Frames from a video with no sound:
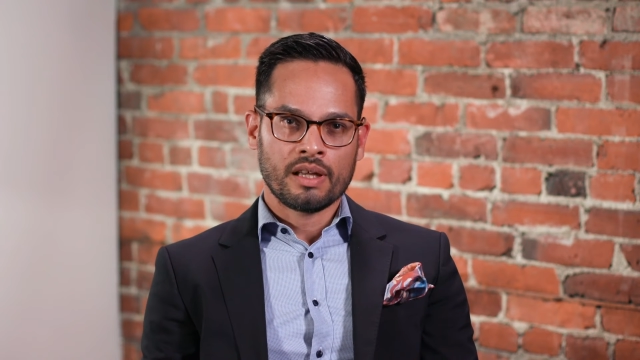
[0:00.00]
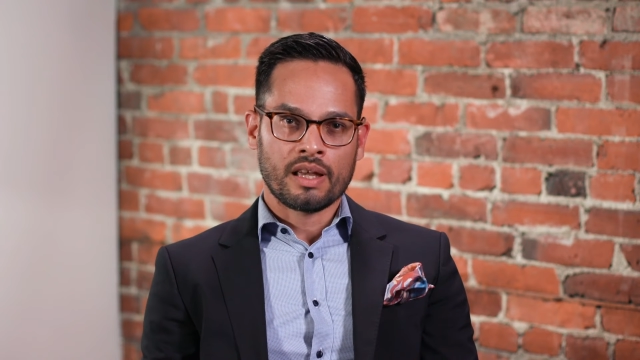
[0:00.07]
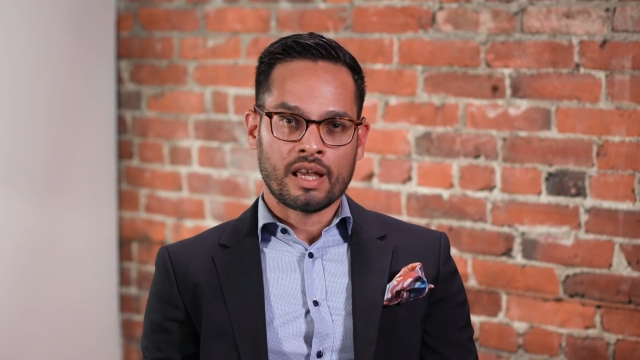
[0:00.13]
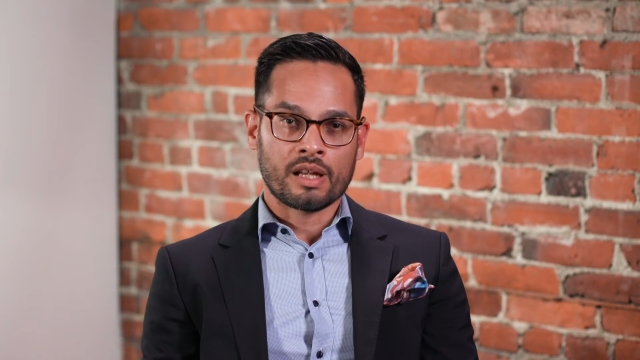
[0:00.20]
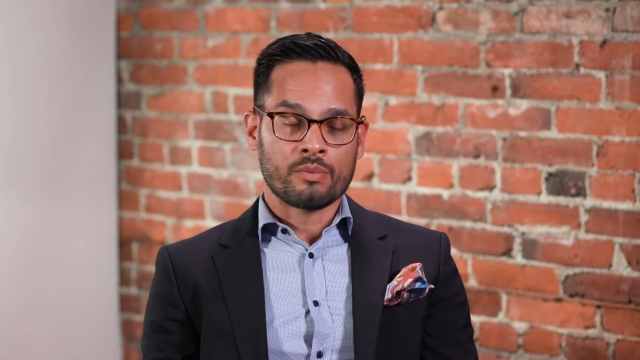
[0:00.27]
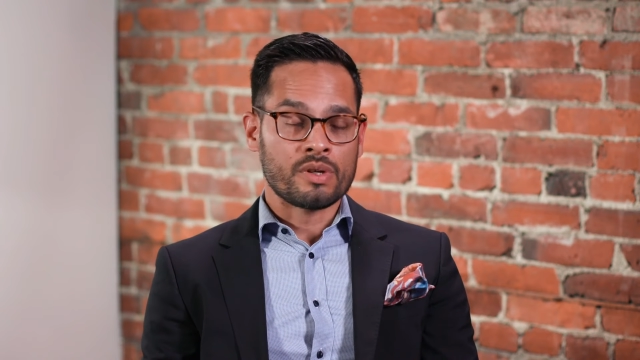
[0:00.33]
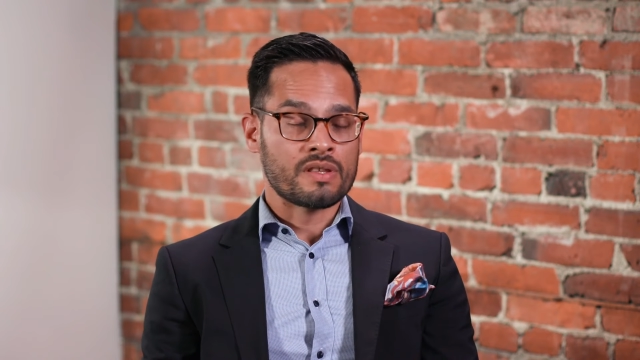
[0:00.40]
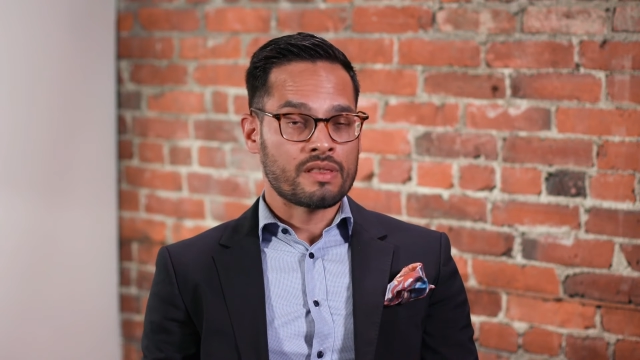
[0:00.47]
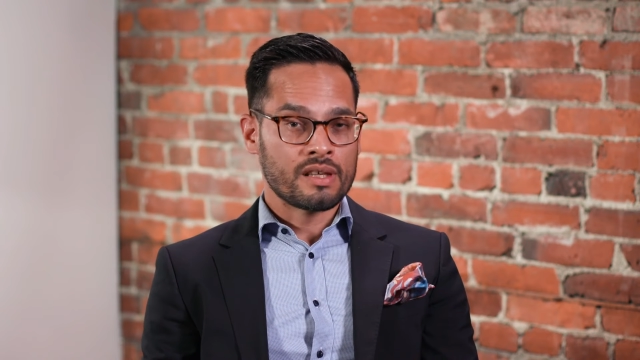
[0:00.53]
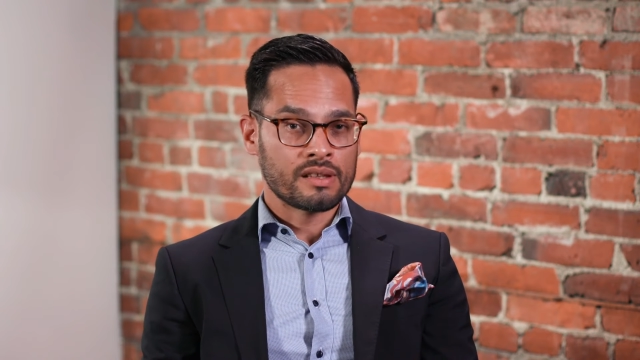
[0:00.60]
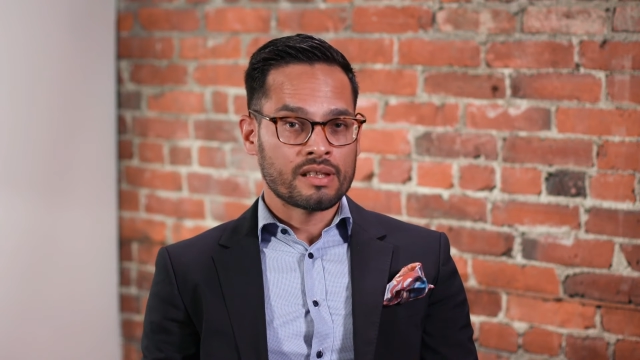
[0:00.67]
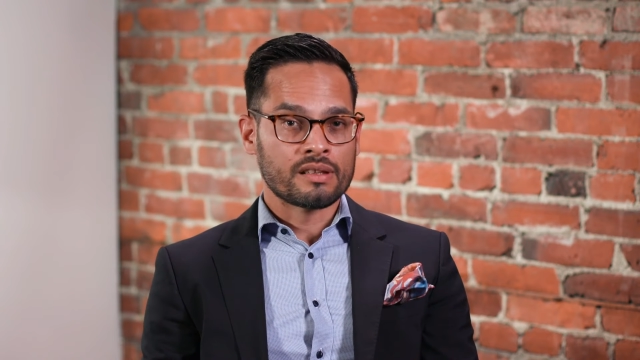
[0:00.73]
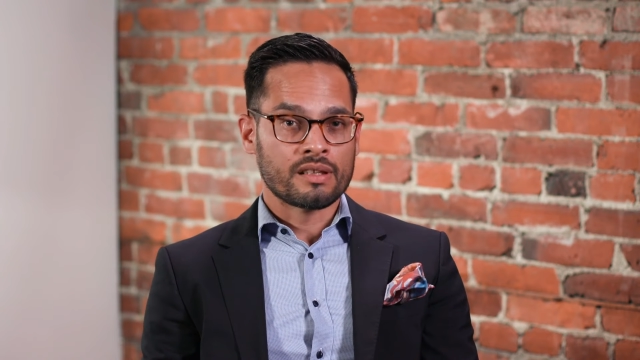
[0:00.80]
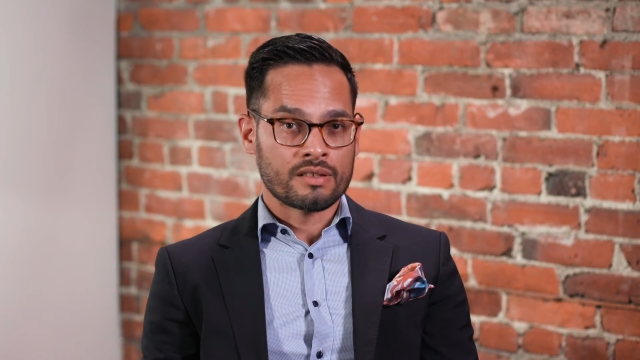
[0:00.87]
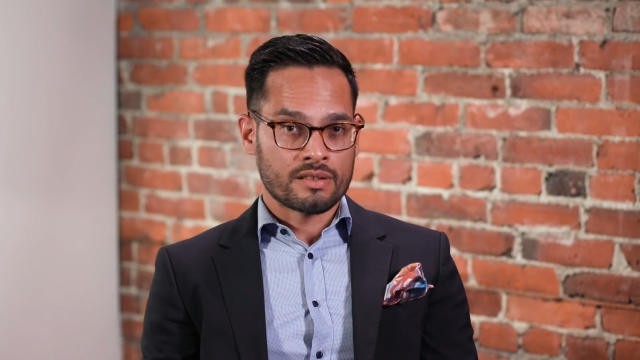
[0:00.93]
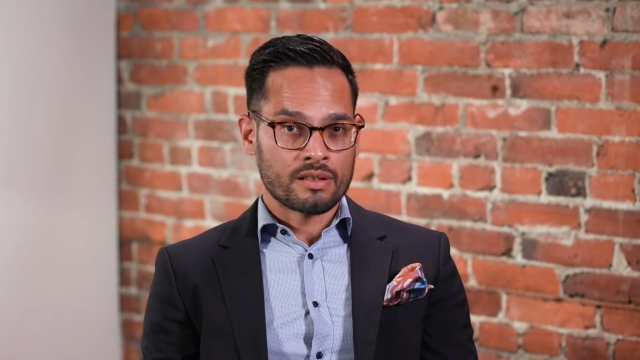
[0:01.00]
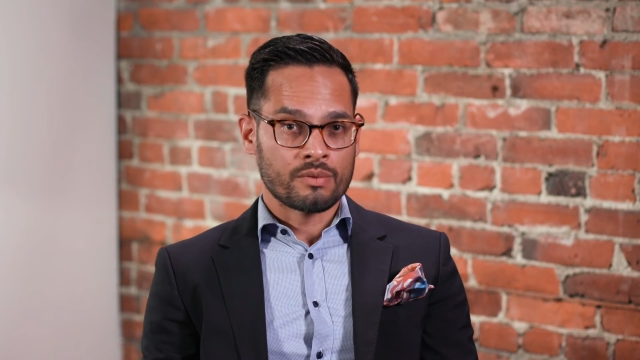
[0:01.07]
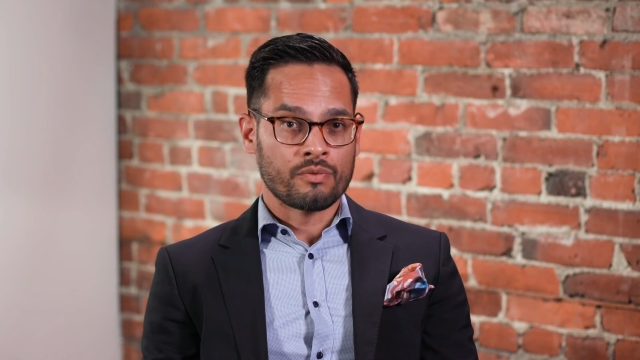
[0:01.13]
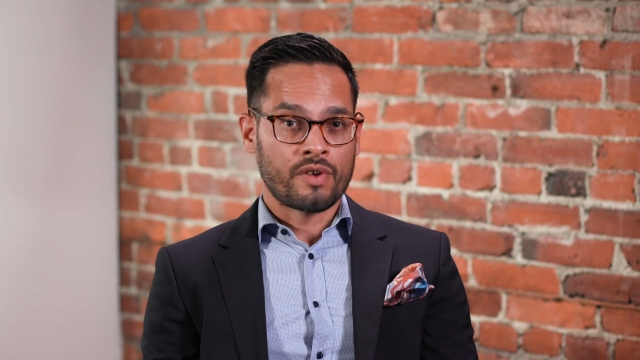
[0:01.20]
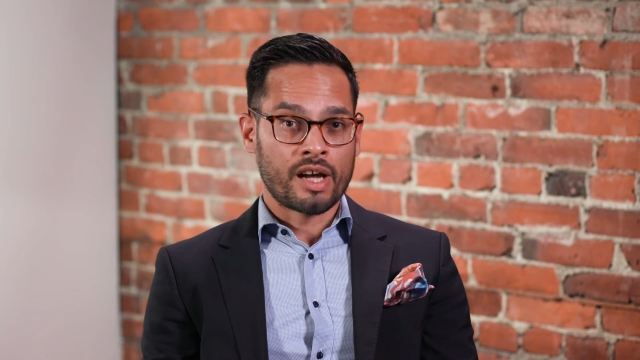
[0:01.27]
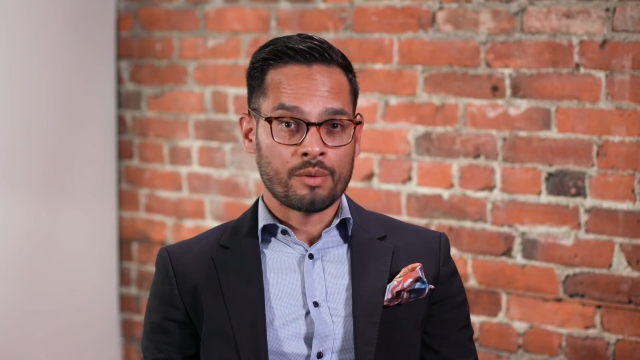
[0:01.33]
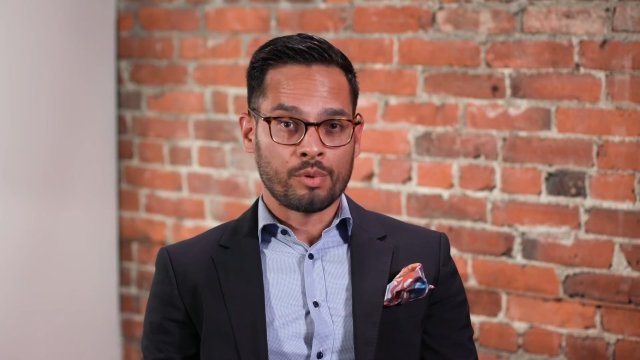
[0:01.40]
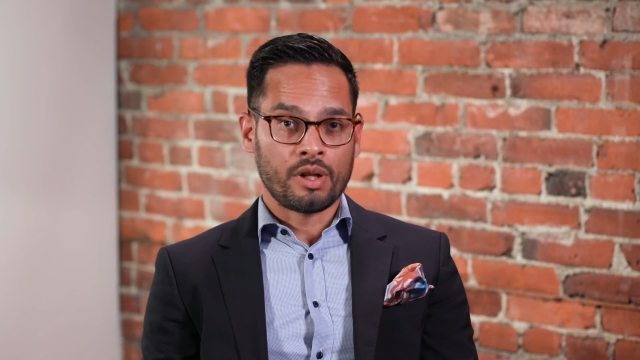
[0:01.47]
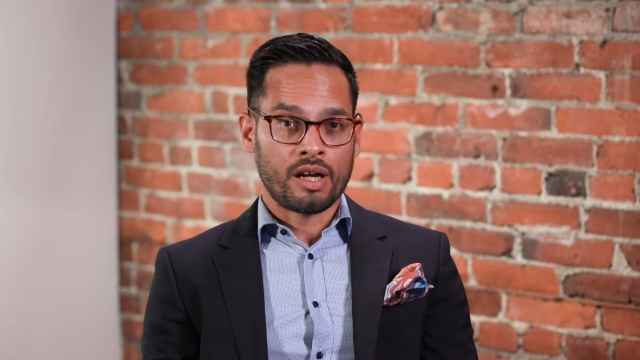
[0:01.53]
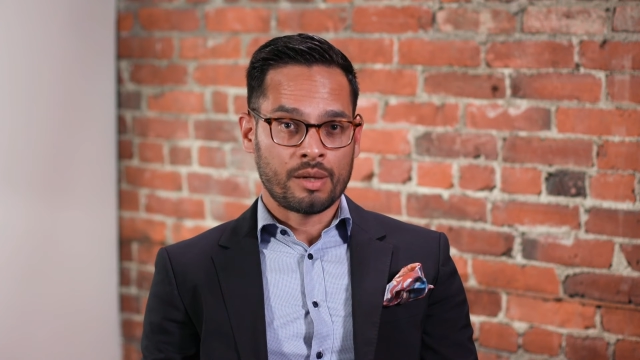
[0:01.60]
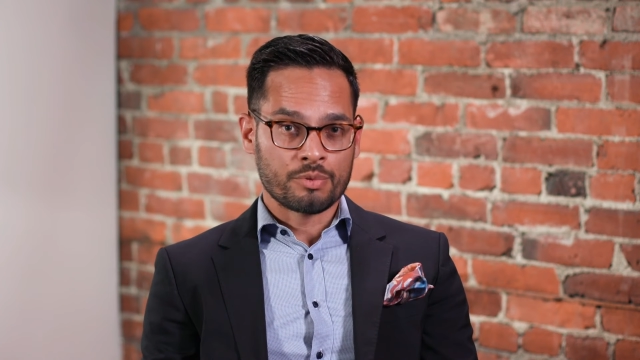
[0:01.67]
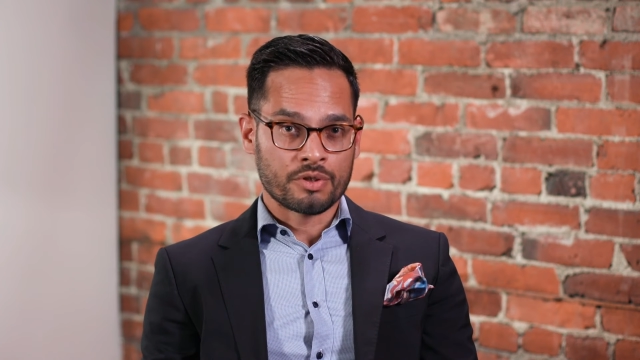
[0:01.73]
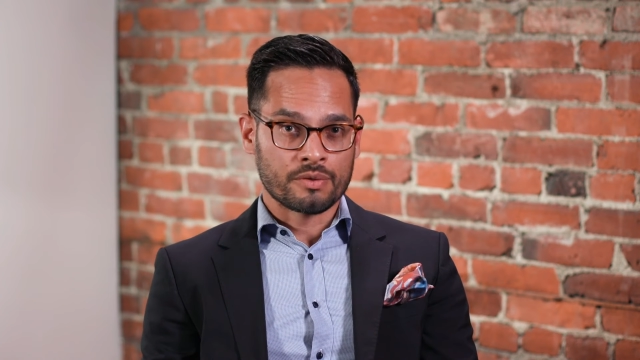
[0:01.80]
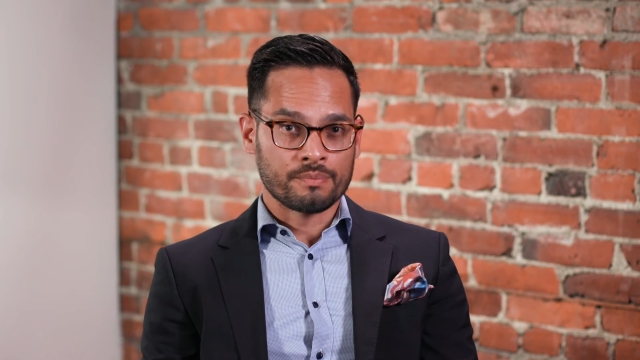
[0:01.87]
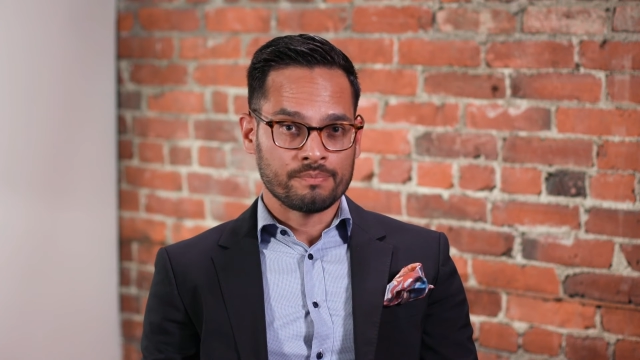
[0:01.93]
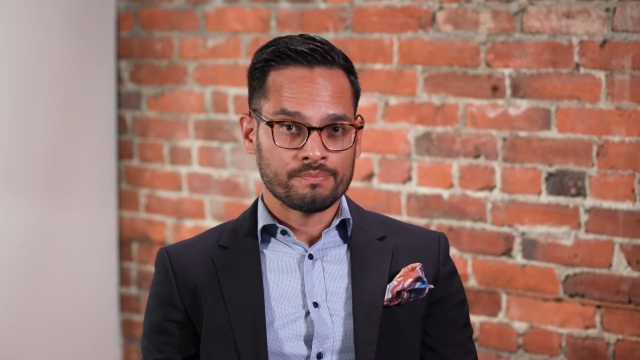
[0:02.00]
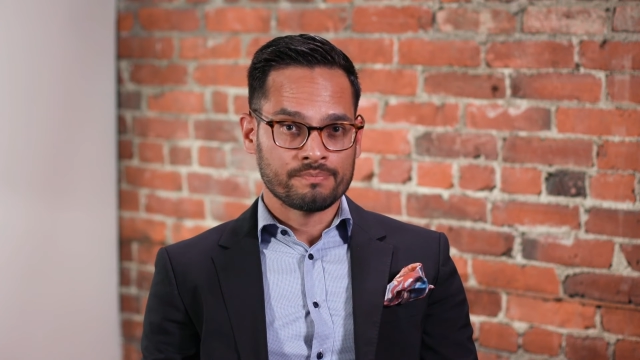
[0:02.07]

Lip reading: and we think that that's a viable option.